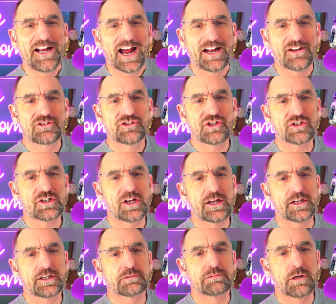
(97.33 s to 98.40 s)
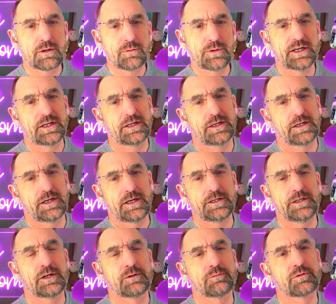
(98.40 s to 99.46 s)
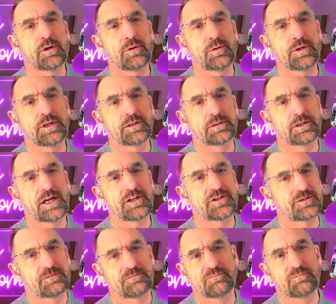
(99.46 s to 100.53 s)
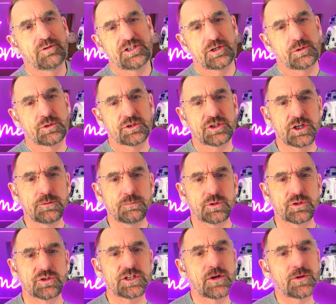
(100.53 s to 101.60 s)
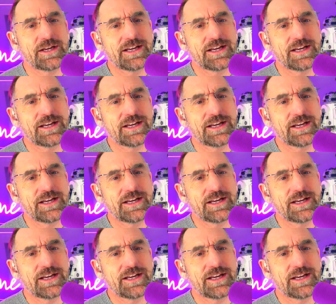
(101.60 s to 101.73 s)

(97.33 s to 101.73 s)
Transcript: And just like growing, you know, growing as we do as humans, you know,